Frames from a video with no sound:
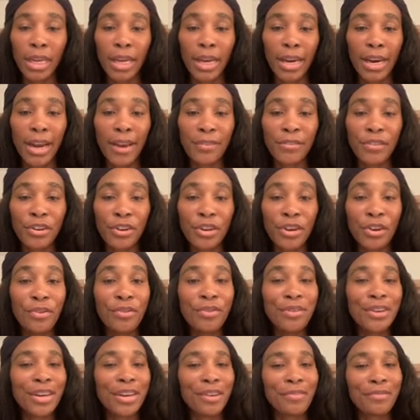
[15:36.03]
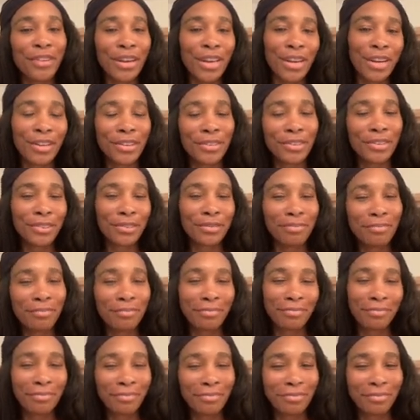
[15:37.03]
Good afternoon, dear Venus.
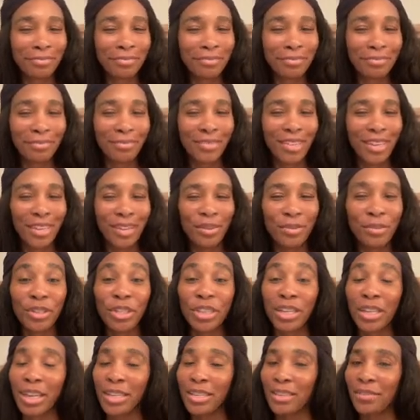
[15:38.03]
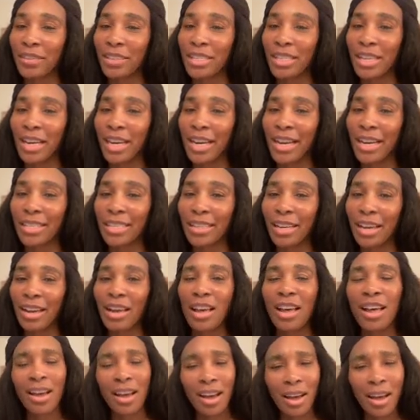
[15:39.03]
Would you like to visit
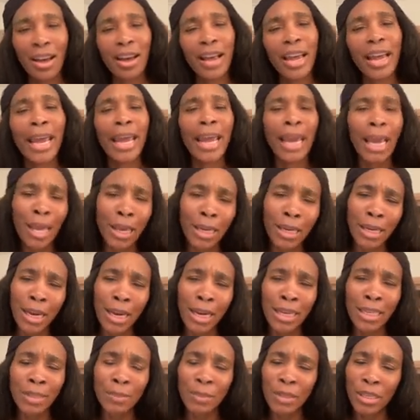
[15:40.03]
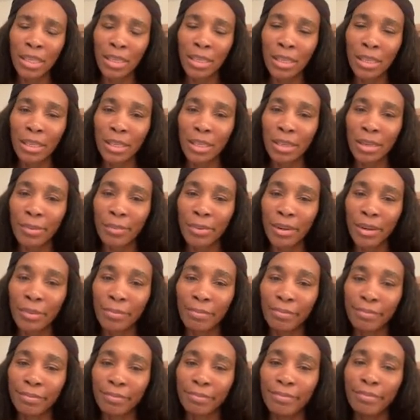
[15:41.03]
Alaska? Oh, hell yes, just this summer.